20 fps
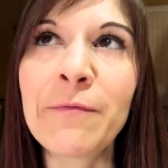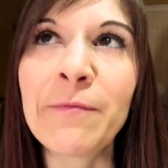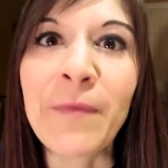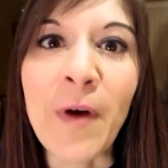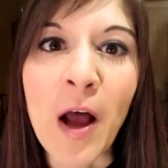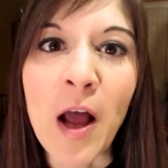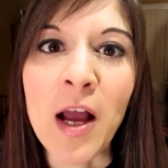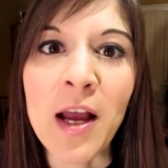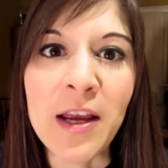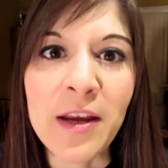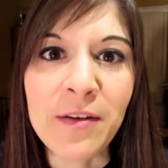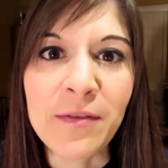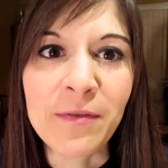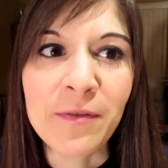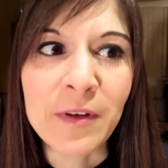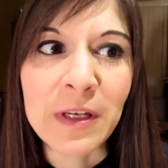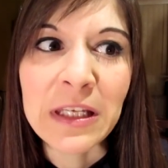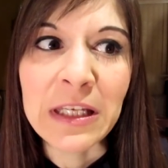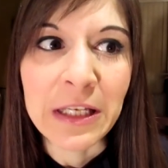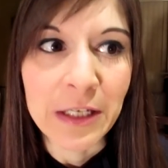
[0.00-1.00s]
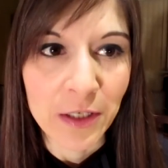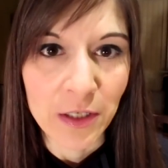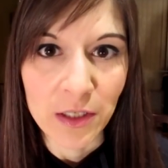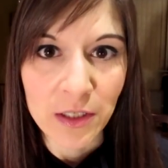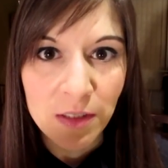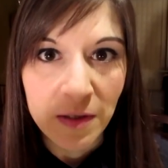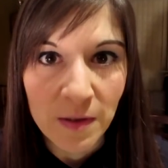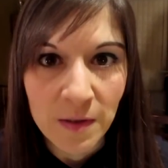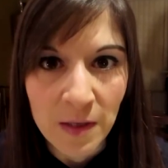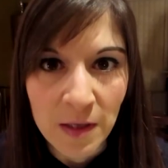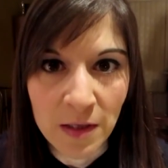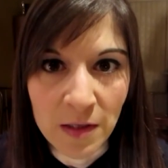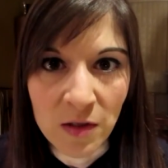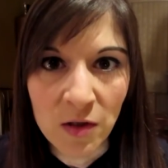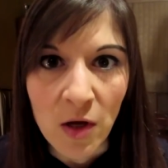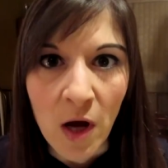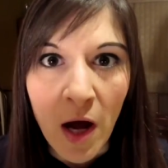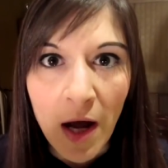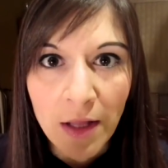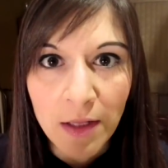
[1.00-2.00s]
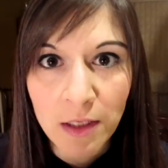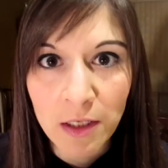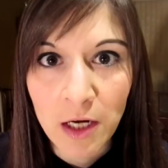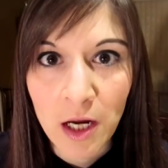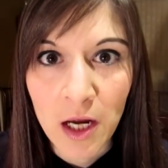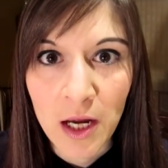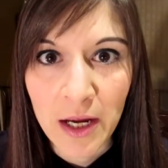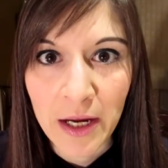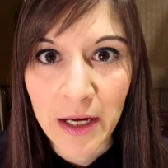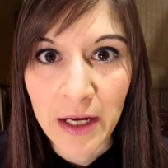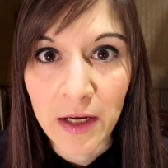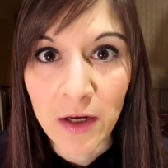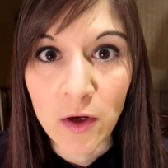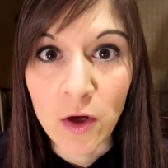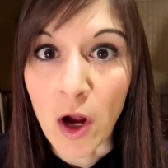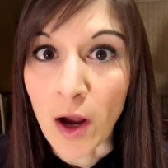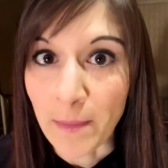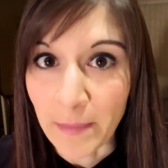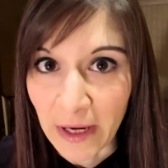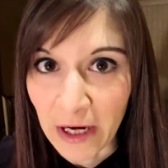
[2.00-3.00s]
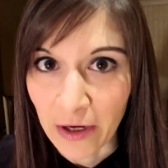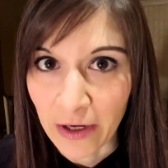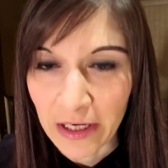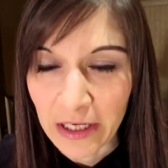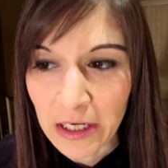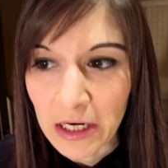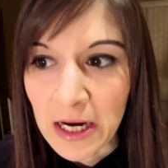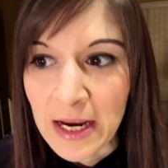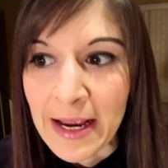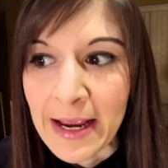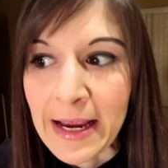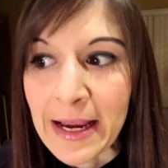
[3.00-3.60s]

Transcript: five years since Kyle and I got married,